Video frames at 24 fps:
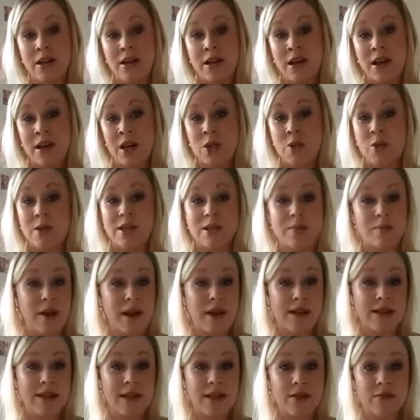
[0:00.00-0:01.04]
So it does blend
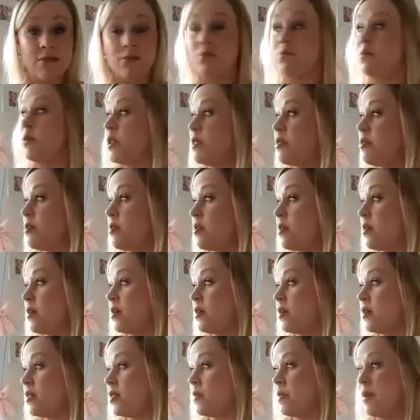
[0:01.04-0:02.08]
in with the
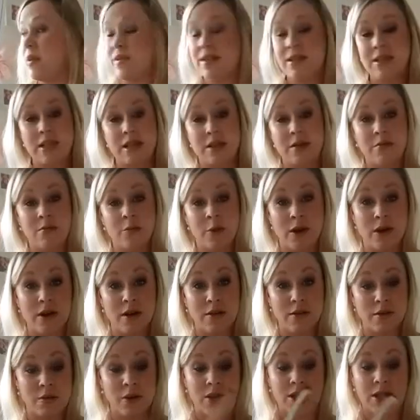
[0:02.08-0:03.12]
PVC windows,
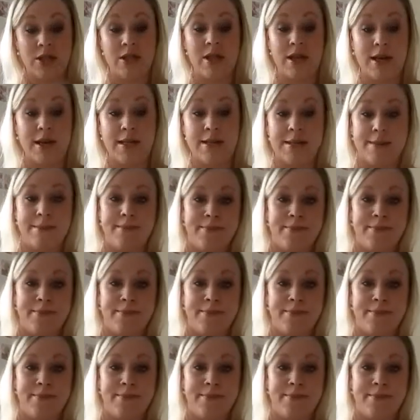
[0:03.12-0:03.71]
which is nice.